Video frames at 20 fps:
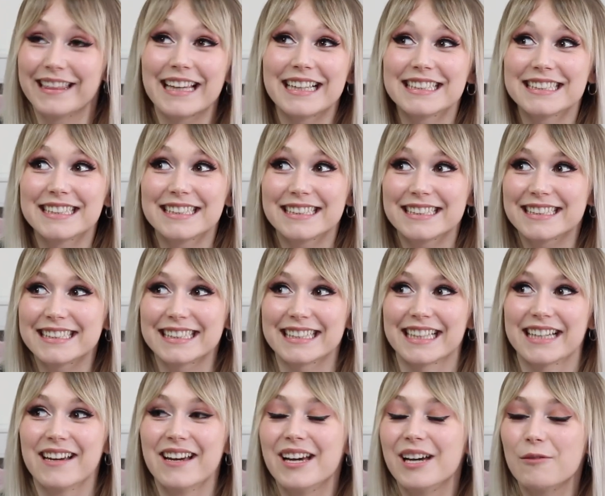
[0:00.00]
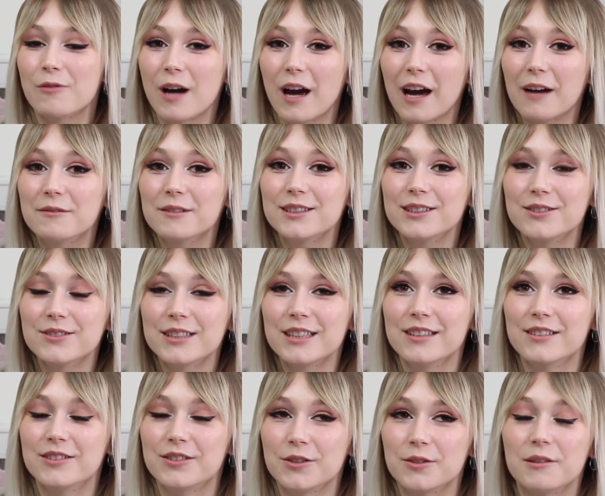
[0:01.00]
Like seriously, whatever you
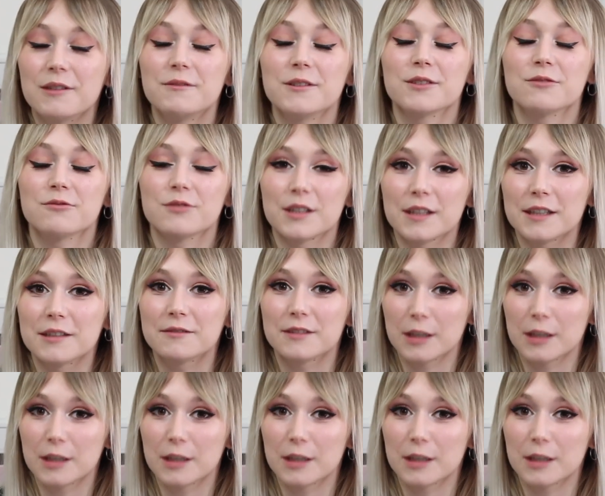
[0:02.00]
can do if you're really,